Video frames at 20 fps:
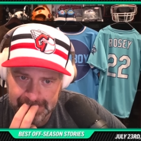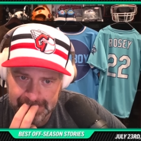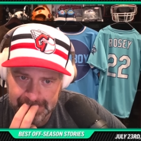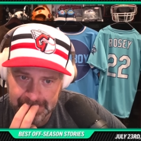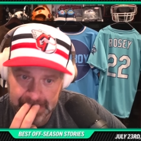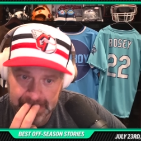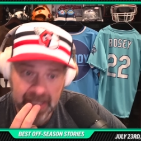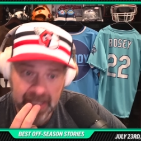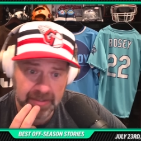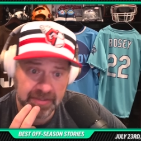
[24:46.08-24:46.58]

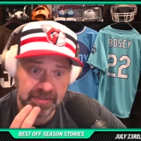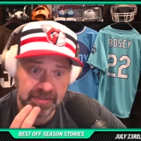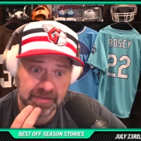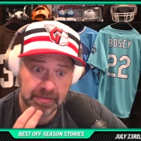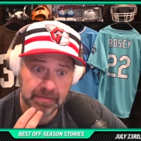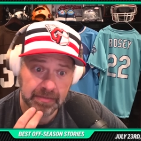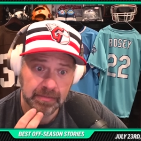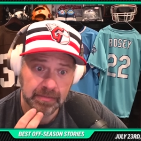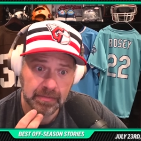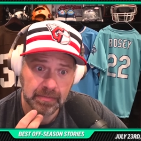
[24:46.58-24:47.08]
Yes.
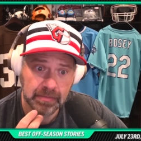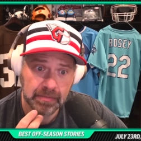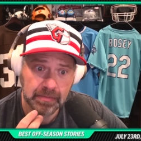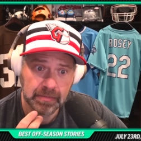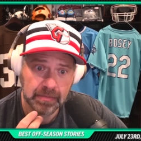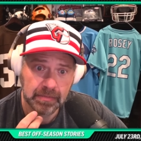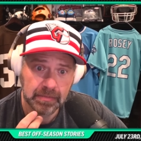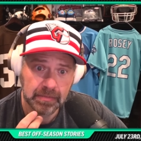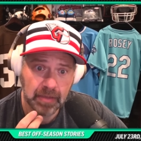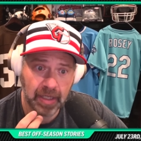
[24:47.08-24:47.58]

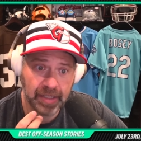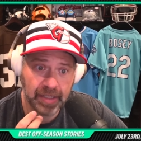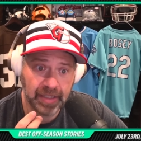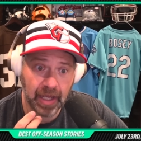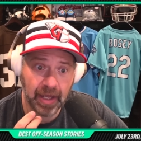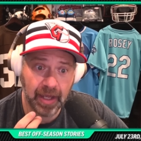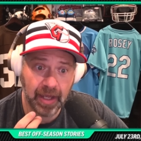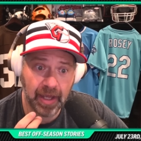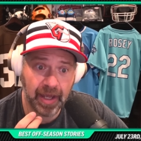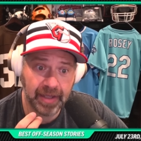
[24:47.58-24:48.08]
I,
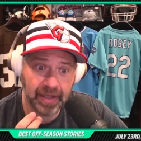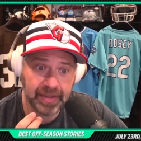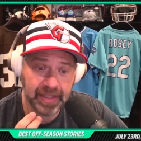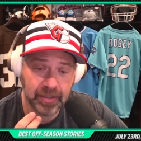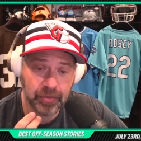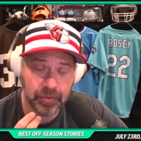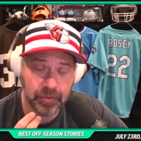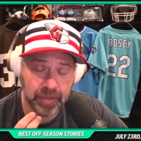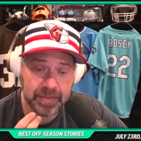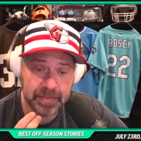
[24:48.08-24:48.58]
I, I think
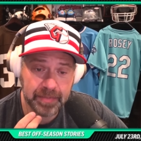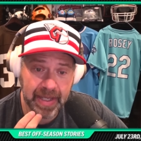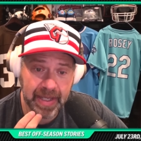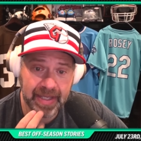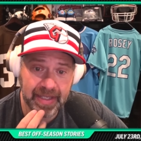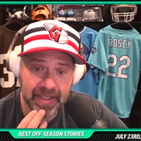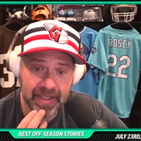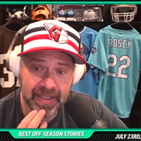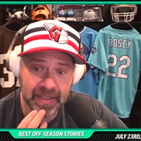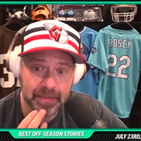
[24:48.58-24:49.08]
Green Bay
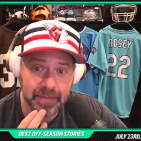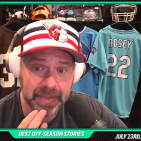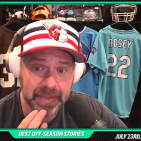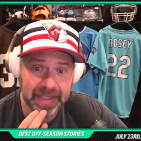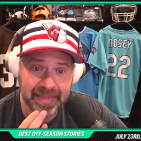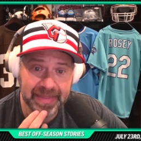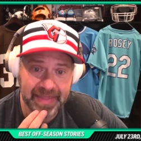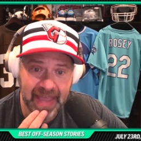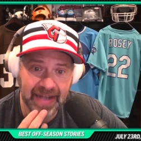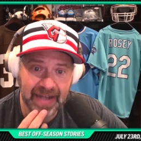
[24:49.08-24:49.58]
can be
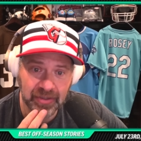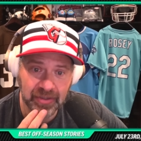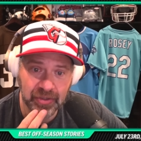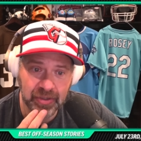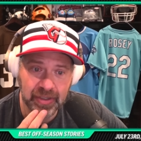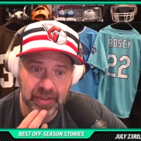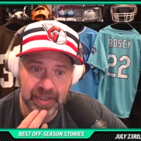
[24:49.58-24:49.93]
that good.